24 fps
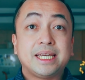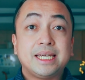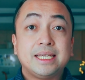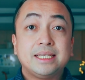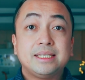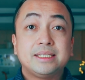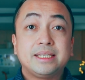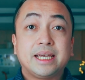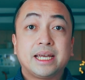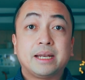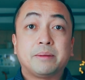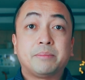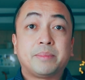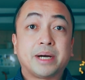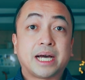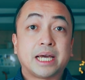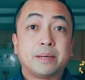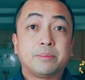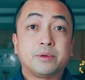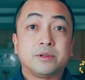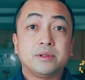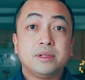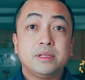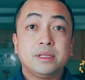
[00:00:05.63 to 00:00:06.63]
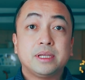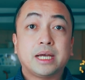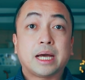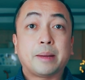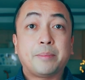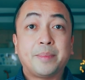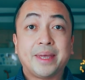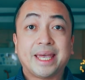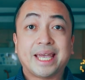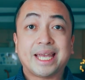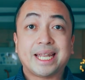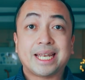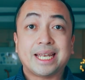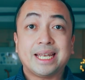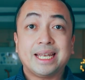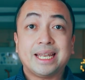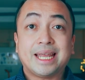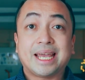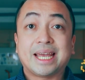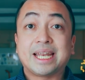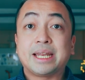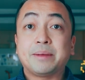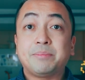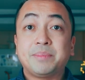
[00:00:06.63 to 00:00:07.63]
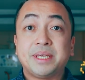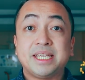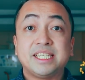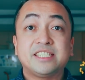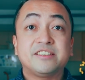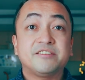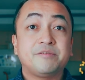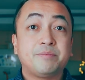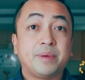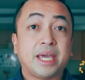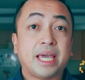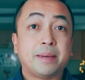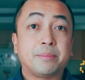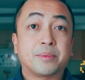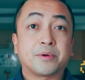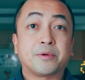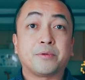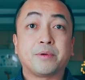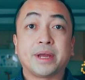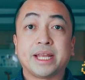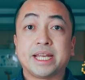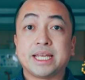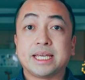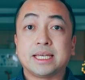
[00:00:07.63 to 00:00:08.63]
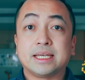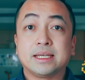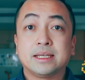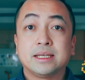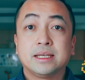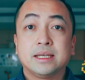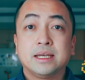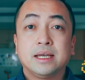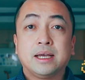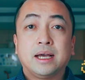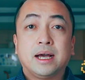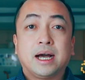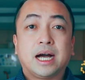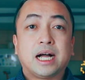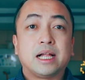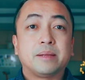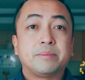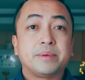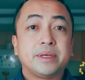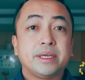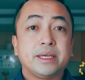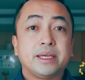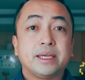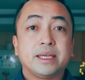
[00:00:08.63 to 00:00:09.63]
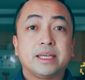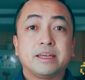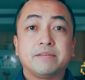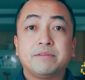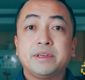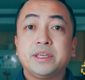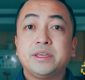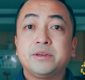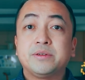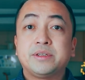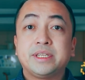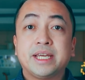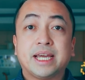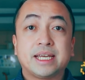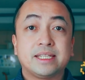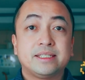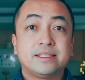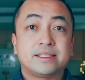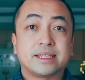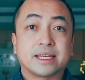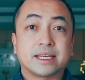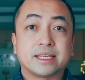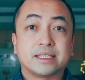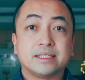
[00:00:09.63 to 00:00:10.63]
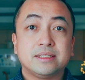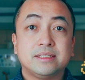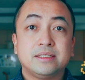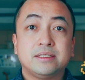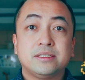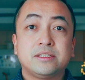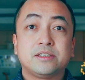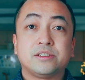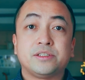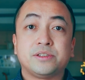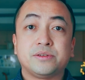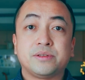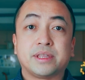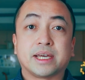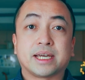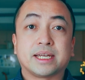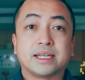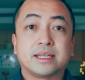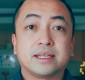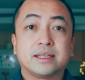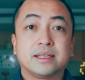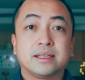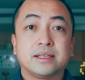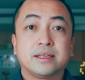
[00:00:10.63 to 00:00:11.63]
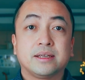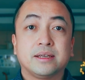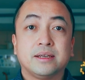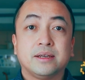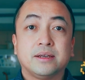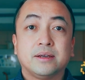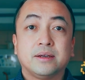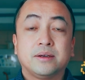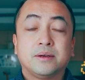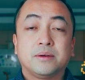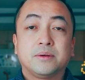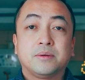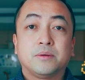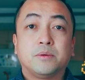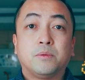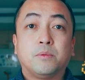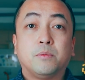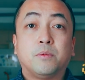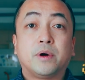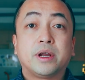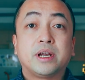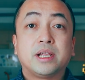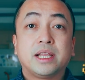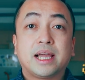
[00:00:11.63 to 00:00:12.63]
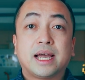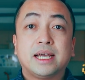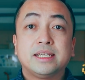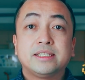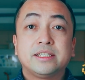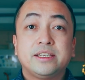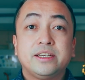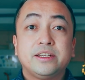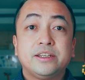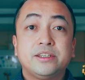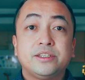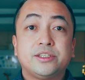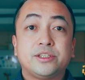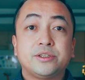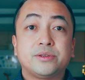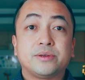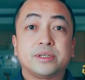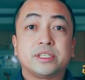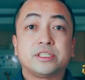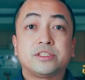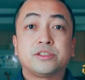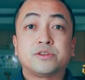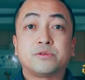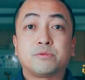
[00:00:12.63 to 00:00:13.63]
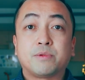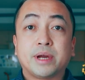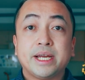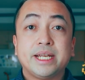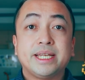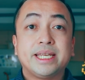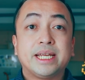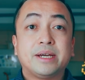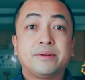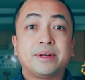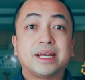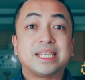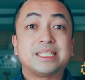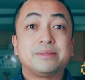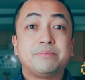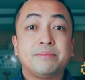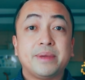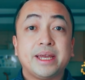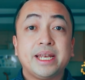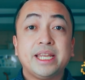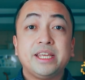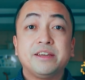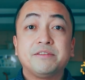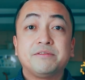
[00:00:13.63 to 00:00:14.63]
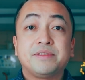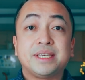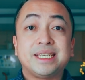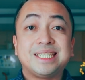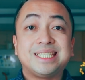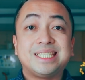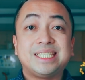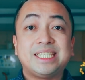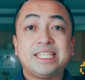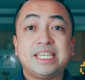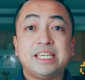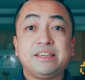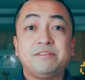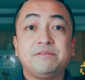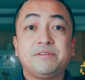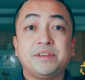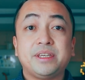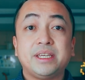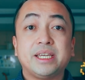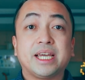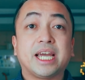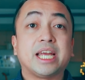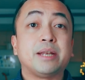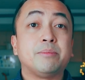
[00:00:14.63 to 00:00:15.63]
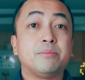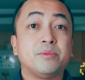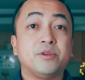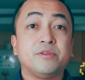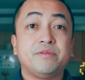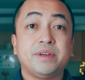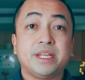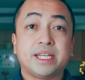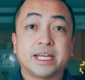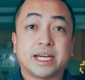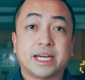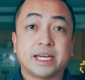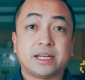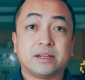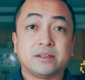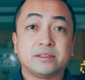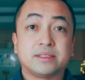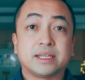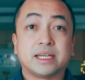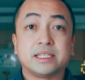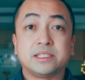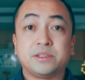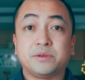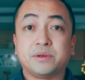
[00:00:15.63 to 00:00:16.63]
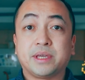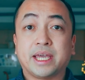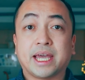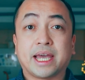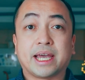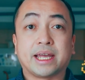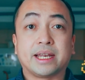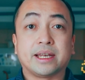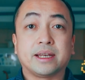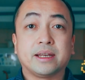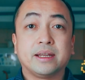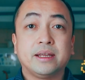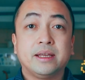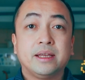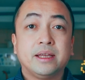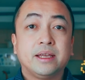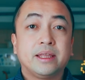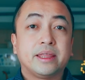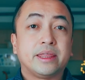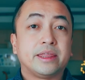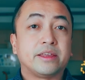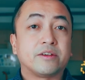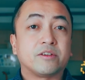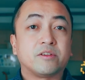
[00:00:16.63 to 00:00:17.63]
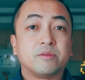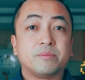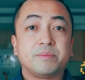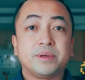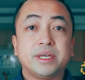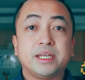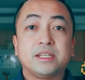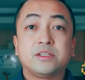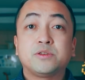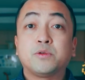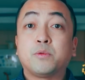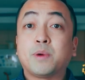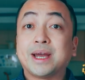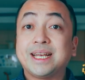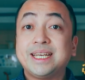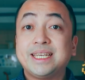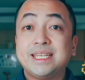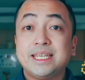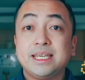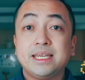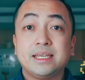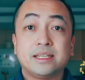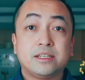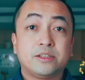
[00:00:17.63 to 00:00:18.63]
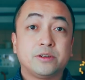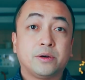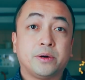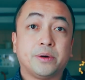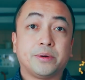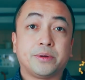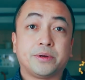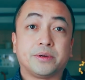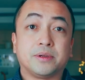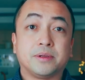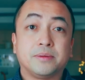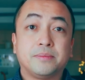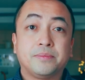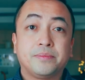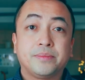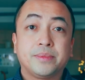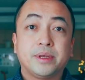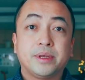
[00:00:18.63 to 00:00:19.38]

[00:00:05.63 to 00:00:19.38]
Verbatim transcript: please get a Bible, a pen, and a piece of paper ready. I'll be giving you 10 seconds to do that. What I'll ask you to do is to write down as many of these TV and movie titles as you can. There'll be 20 in total.